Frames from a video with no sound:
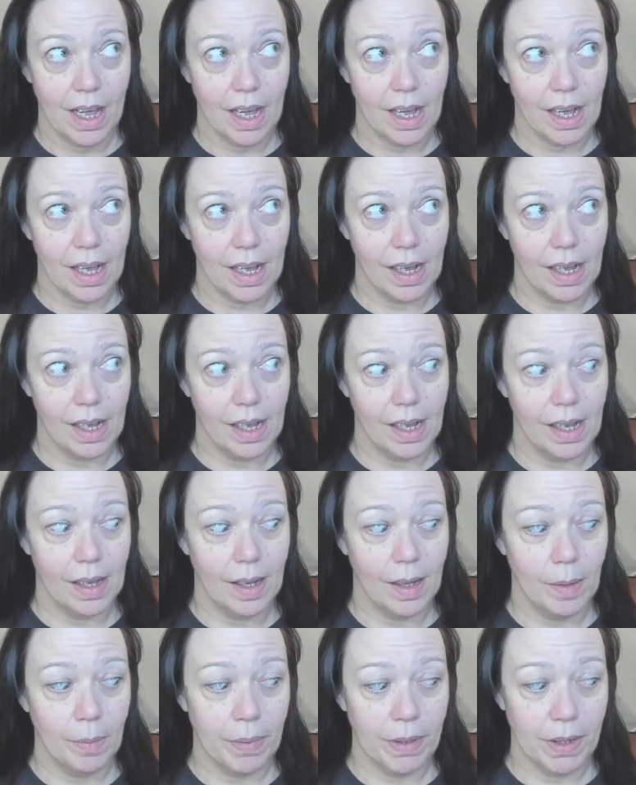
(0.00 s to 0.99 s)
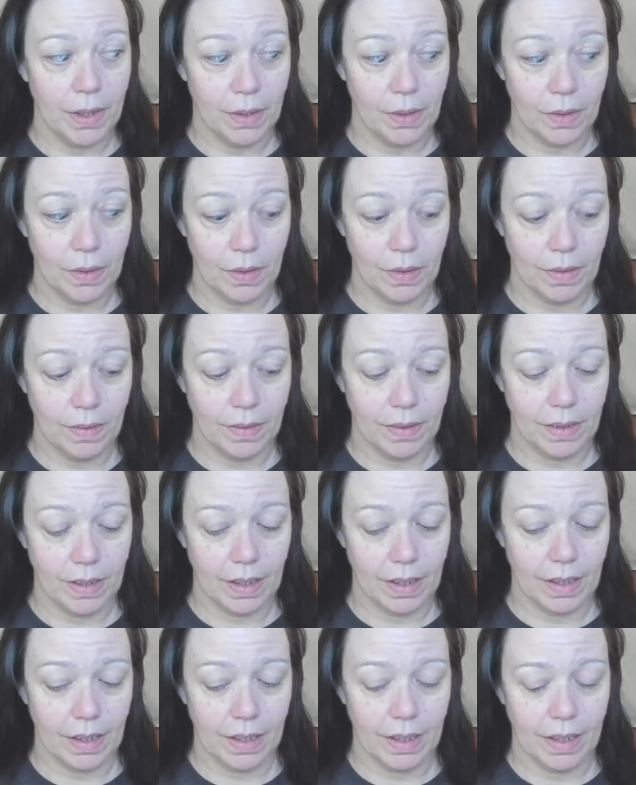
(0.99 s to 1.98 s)
up and over,
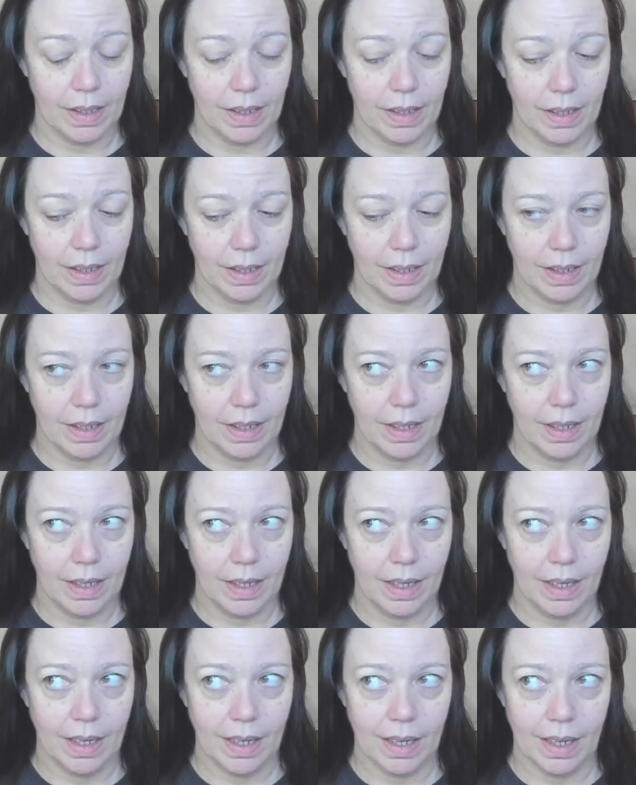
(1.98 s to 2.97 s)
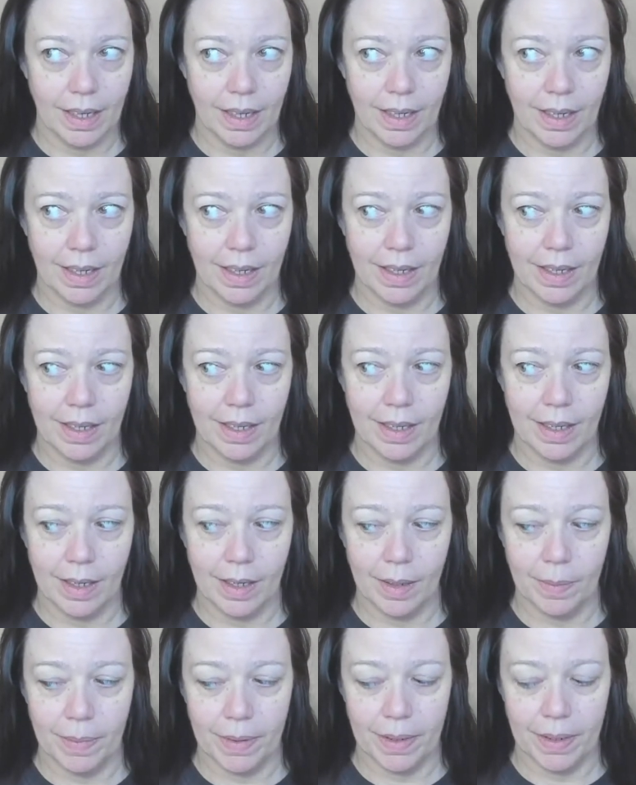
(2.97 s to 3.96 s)

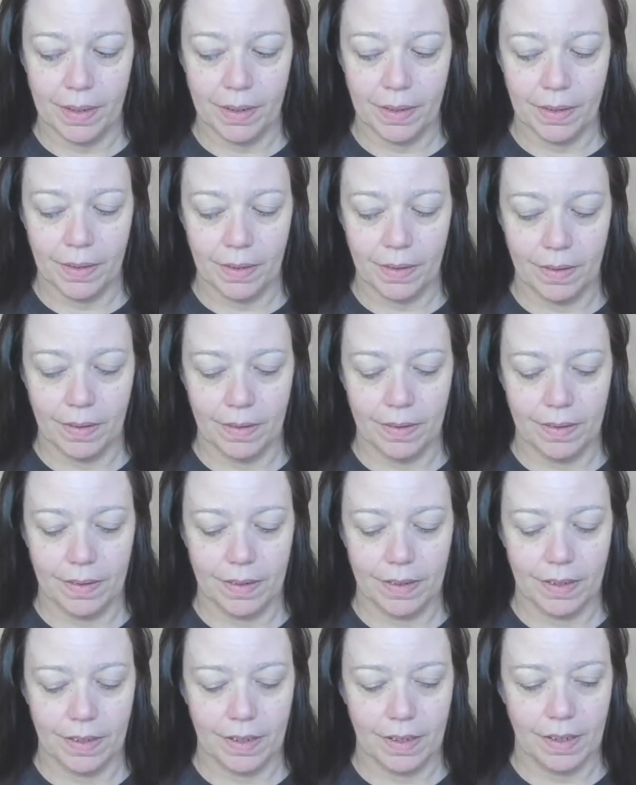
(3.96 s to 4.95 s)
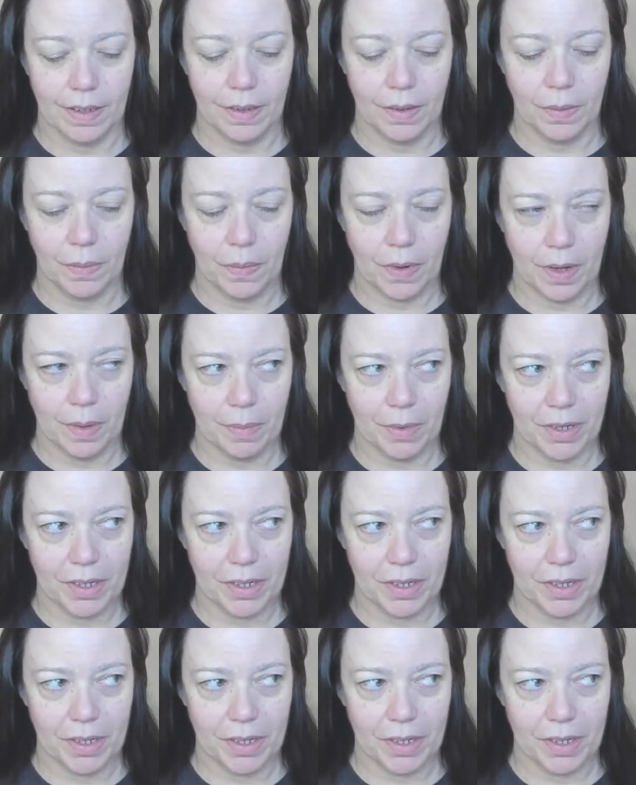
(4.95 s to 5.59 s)
up and over. One more